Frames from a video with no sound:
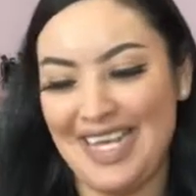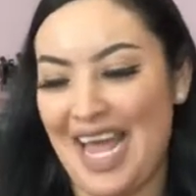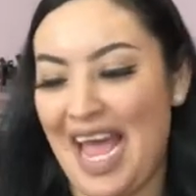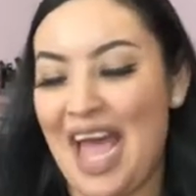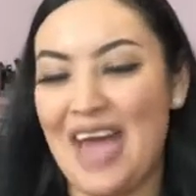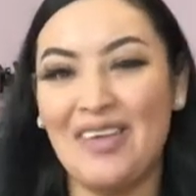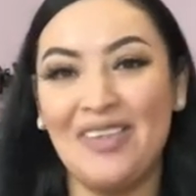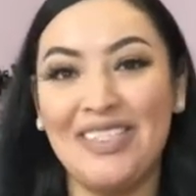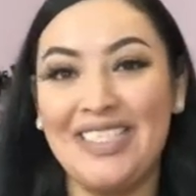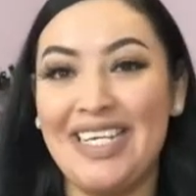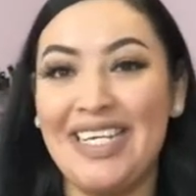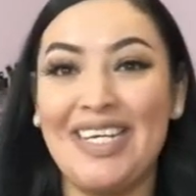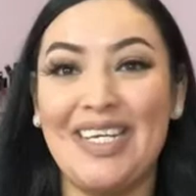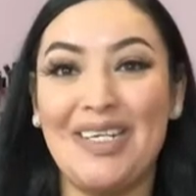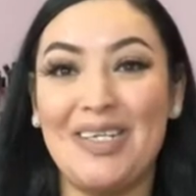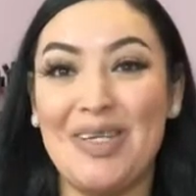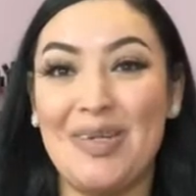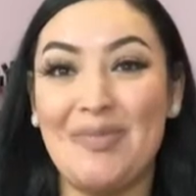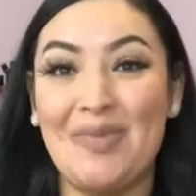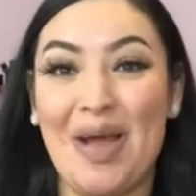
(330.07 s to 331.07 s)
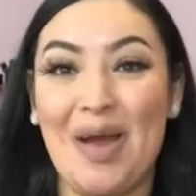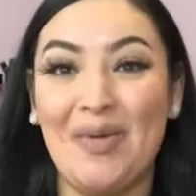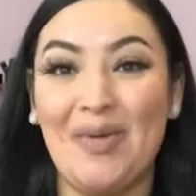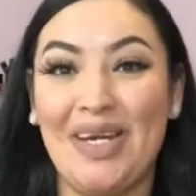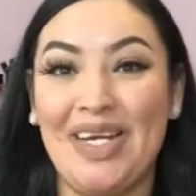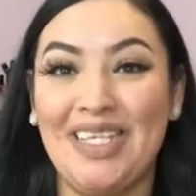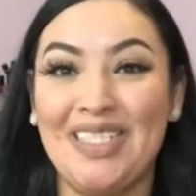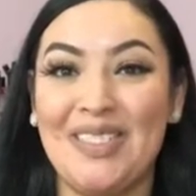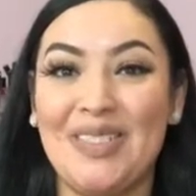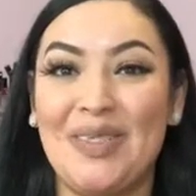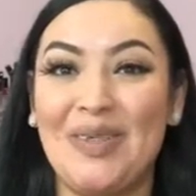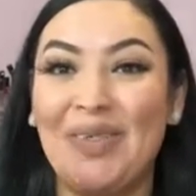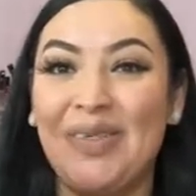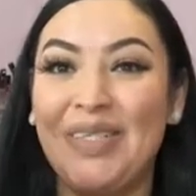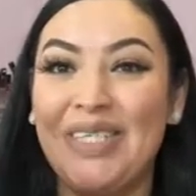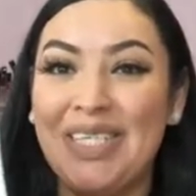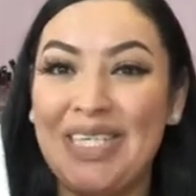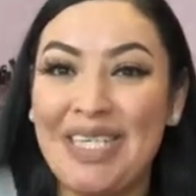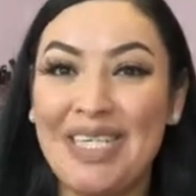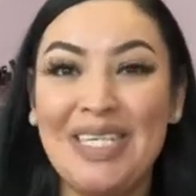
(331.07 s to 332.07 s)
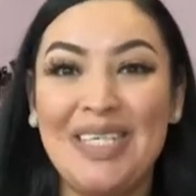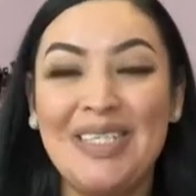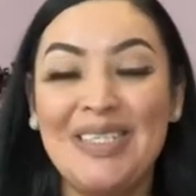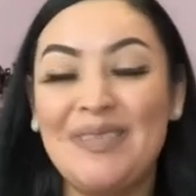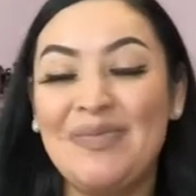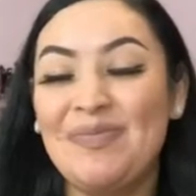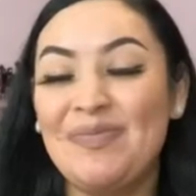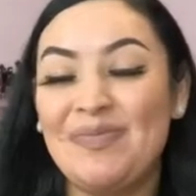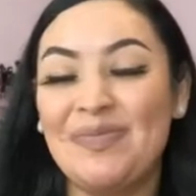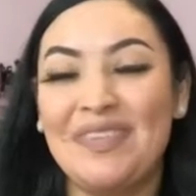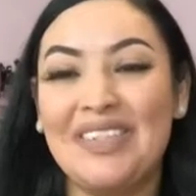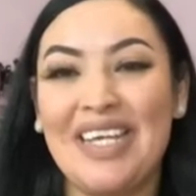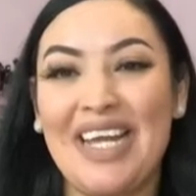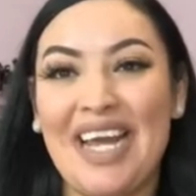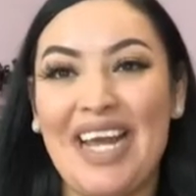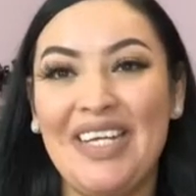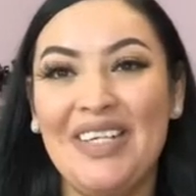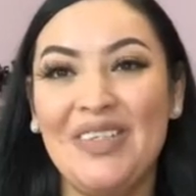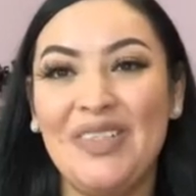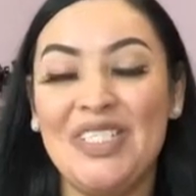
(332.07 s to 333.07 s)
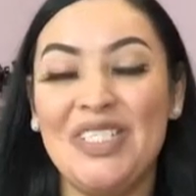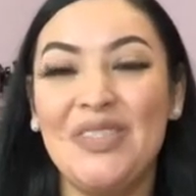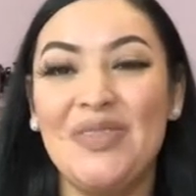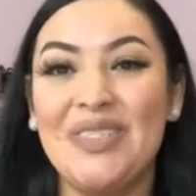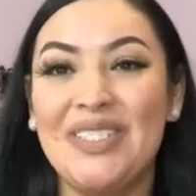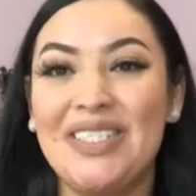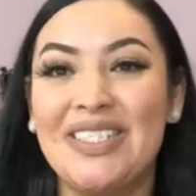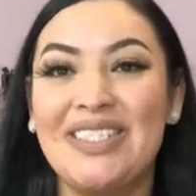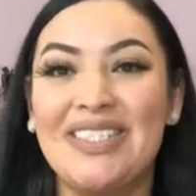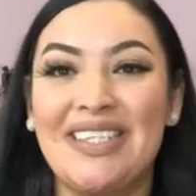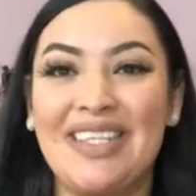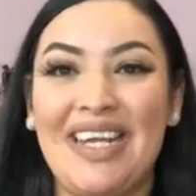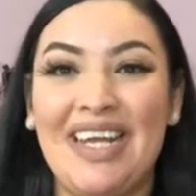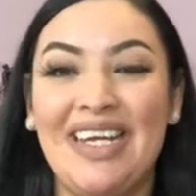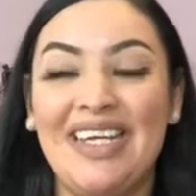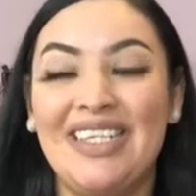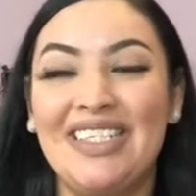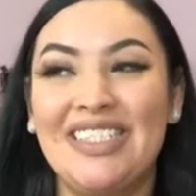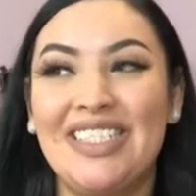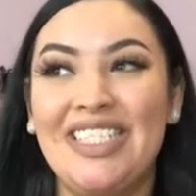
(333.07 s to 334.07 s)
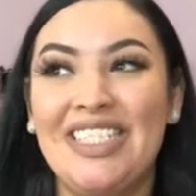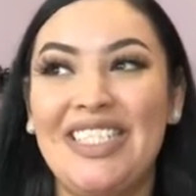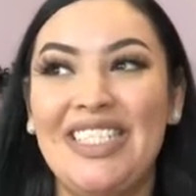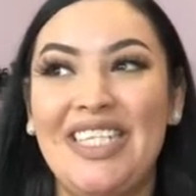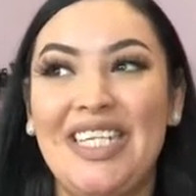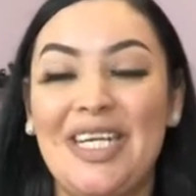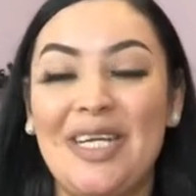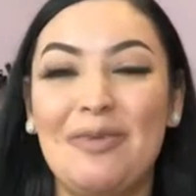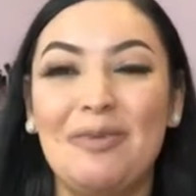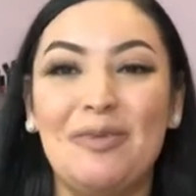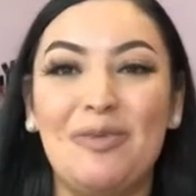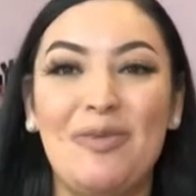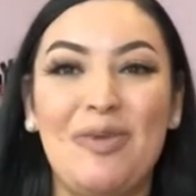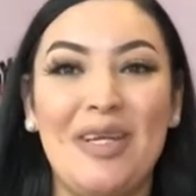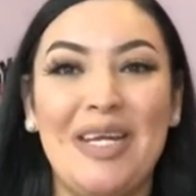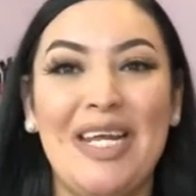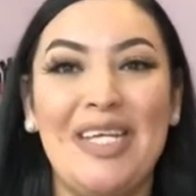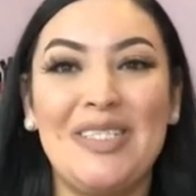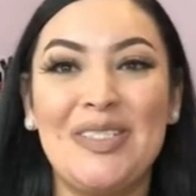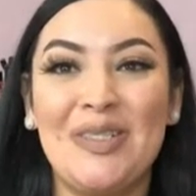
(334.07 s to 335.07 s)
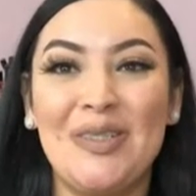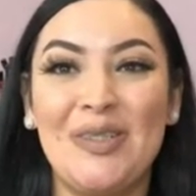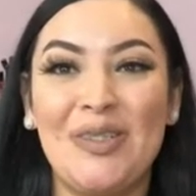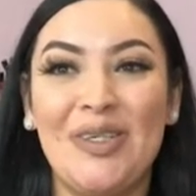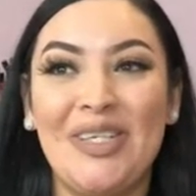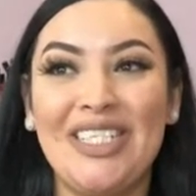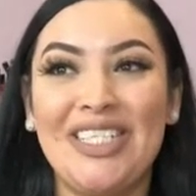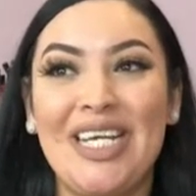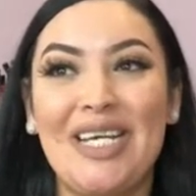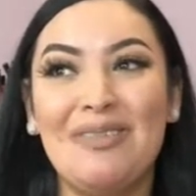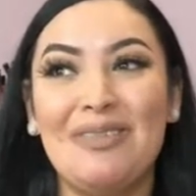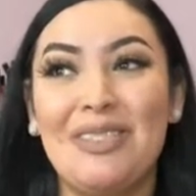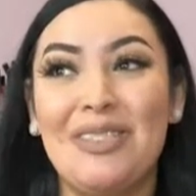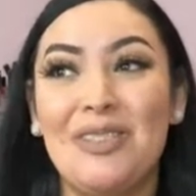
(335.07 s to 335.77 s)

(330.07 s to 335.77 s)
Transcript: I don't take it in a bad way. So I know she was like, she DM'd me like 2-3 times.